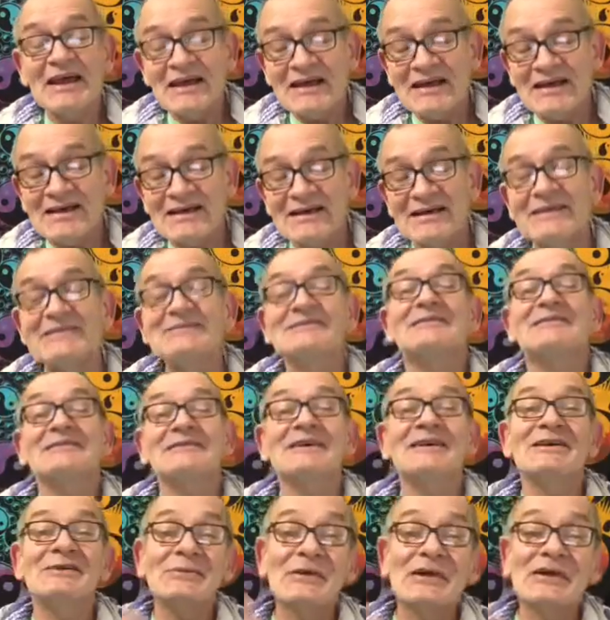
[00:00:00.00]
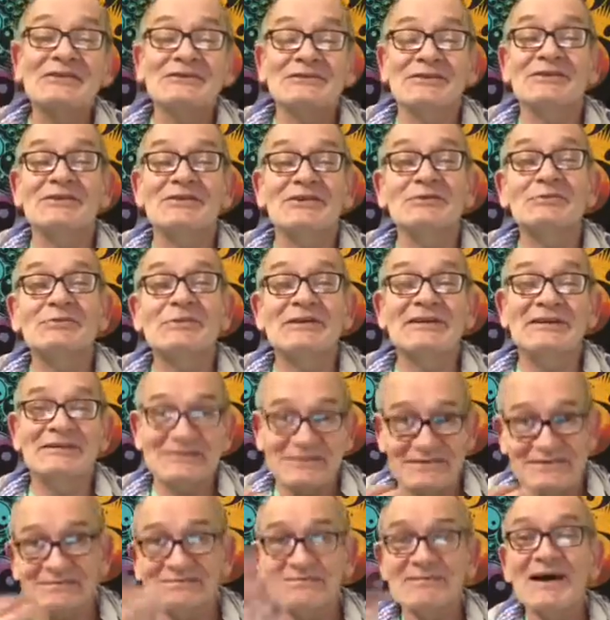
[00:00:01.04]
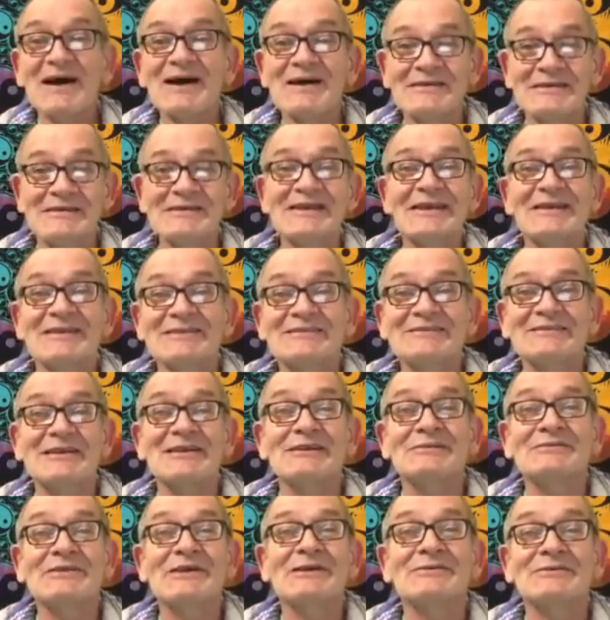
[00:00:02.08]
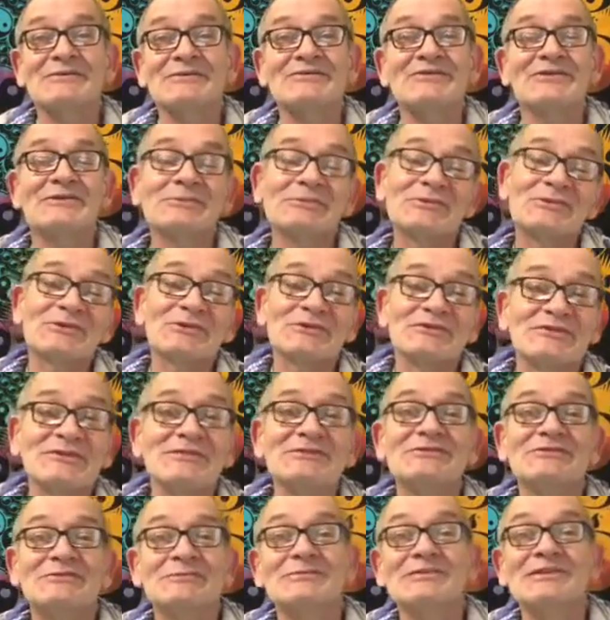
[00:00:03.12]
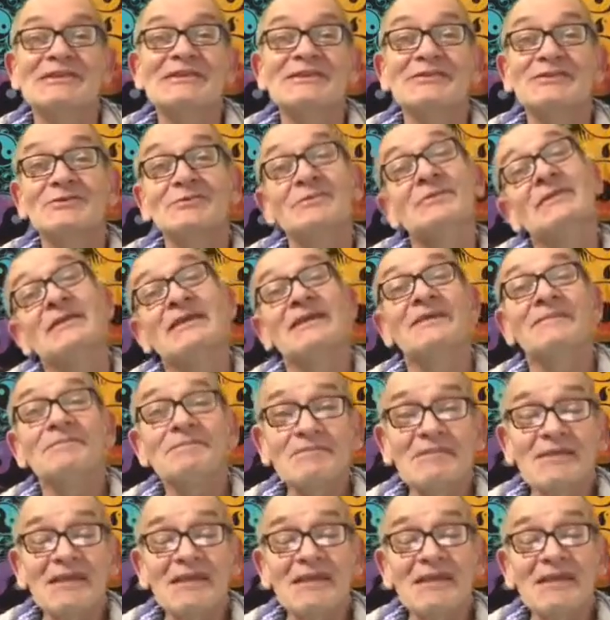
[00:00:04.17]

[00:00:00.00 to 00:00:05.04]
Today, why not open it and either get yourself out of trouble or do something good with it?